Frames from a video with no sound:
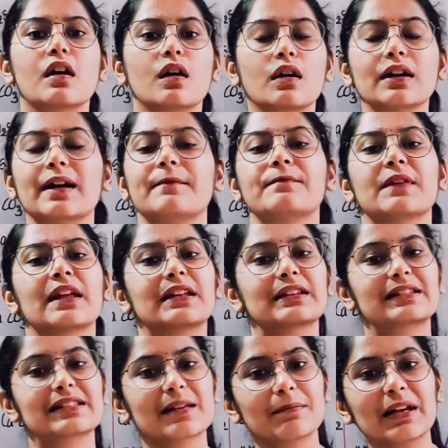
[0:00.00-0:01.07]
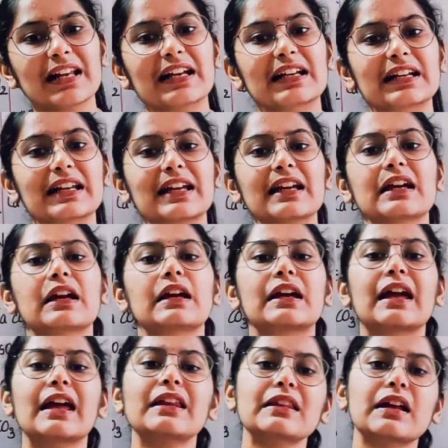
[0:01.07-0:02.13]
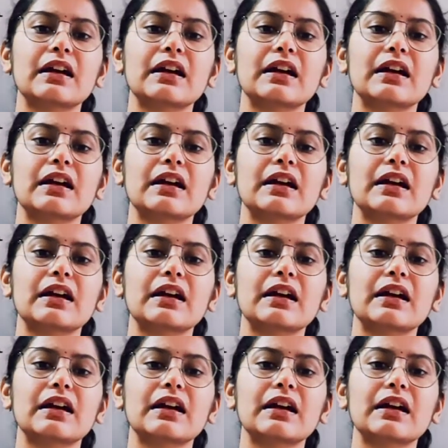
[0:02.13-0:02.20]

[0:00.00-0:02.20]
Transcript: Okay, similarly in